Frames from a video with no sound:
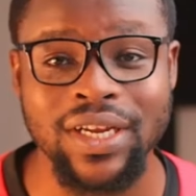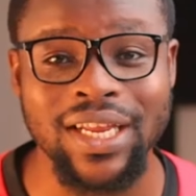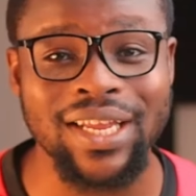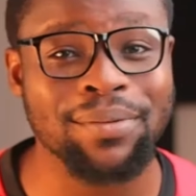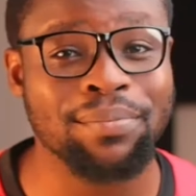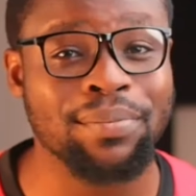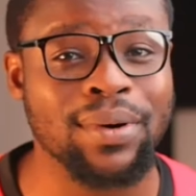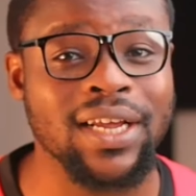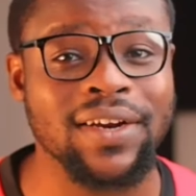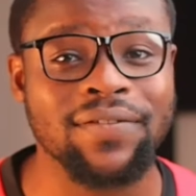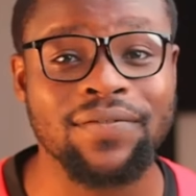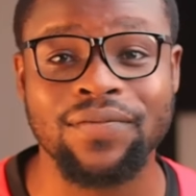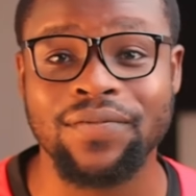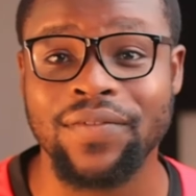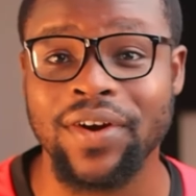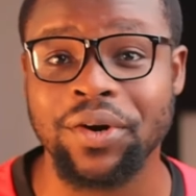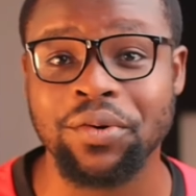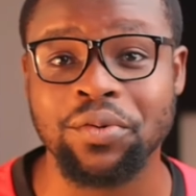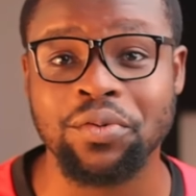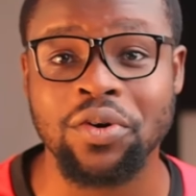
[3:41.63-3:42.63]
He played
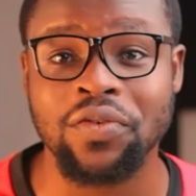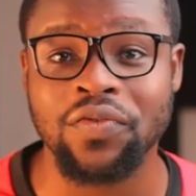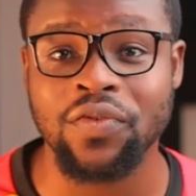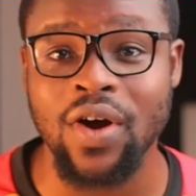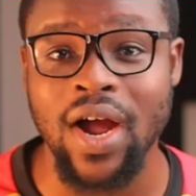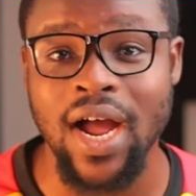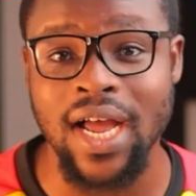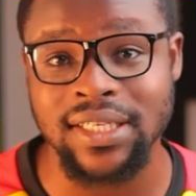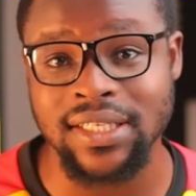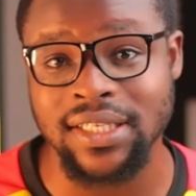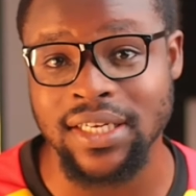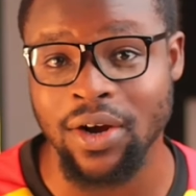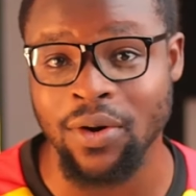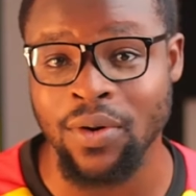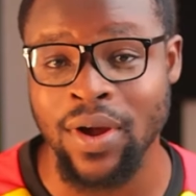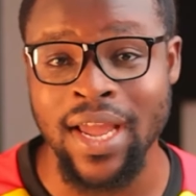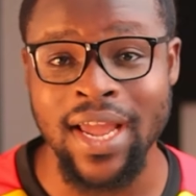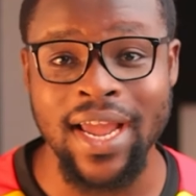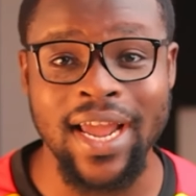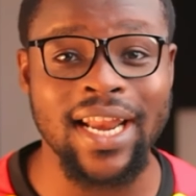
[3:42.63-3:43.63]
very well for
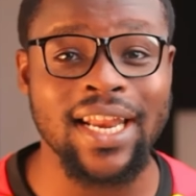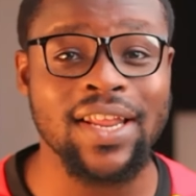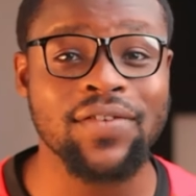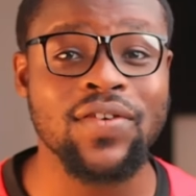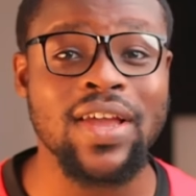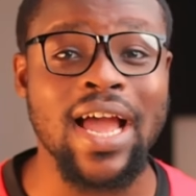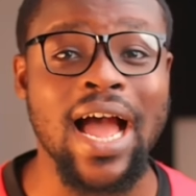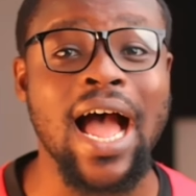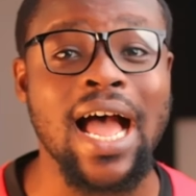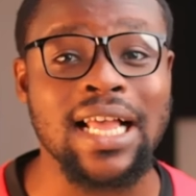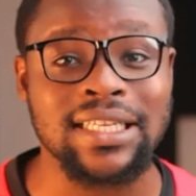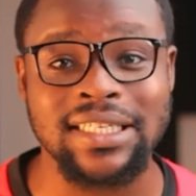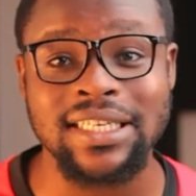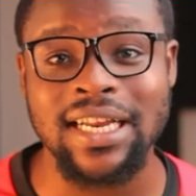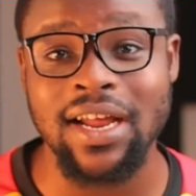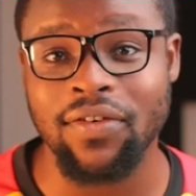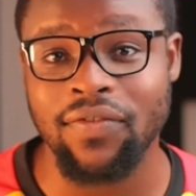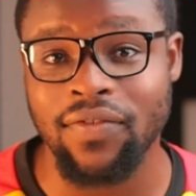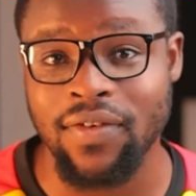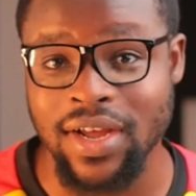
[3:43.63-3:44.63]
Arsenal. And even
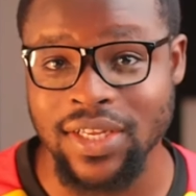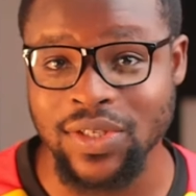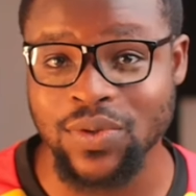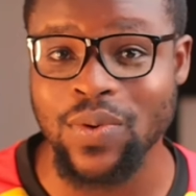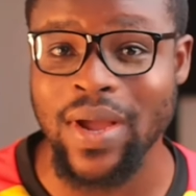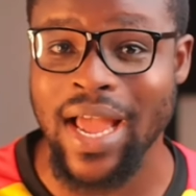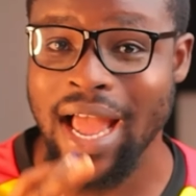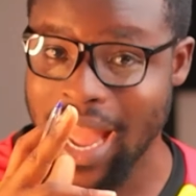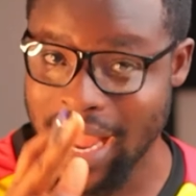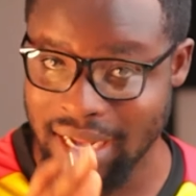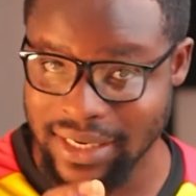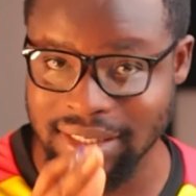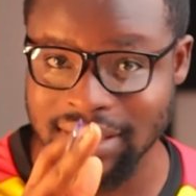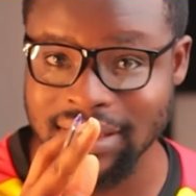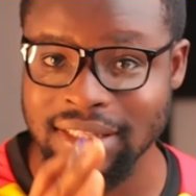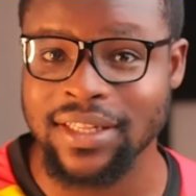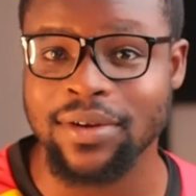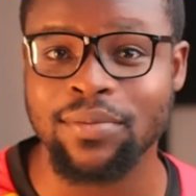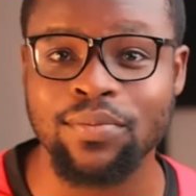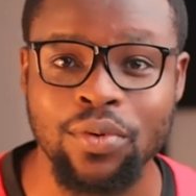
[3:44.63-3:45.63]
Arsenal fans were
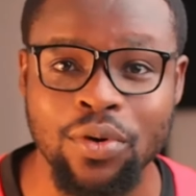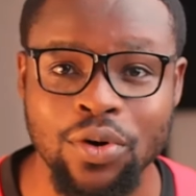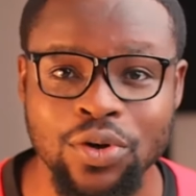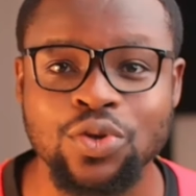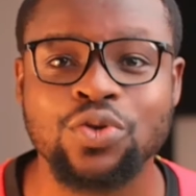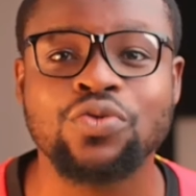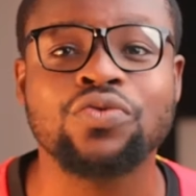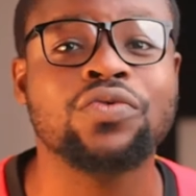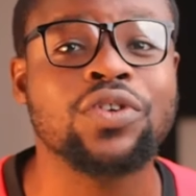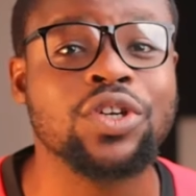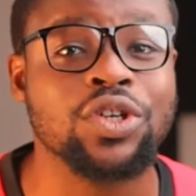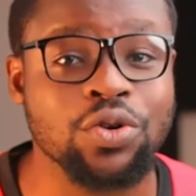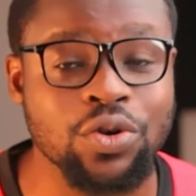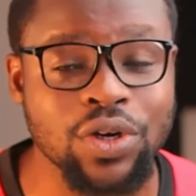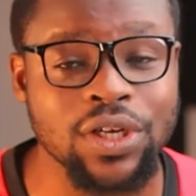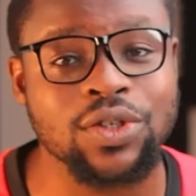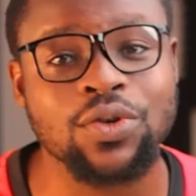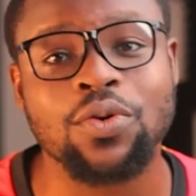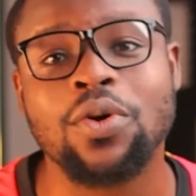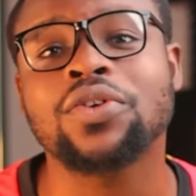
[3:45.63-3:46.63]
asking the board to
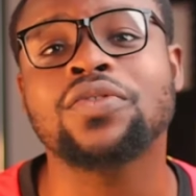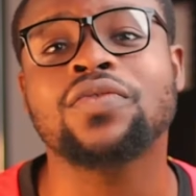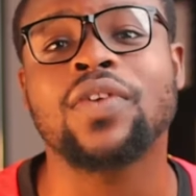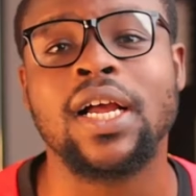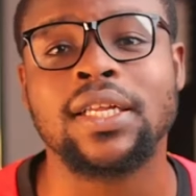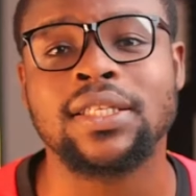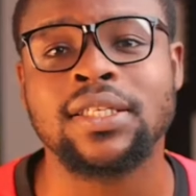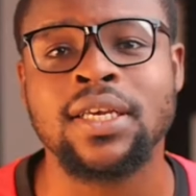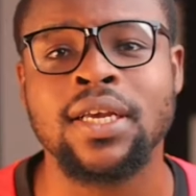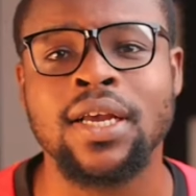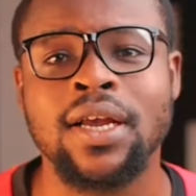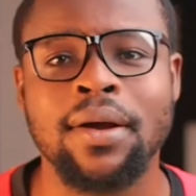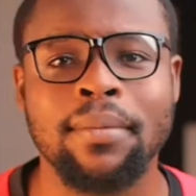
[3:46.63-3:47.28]
renew his contract.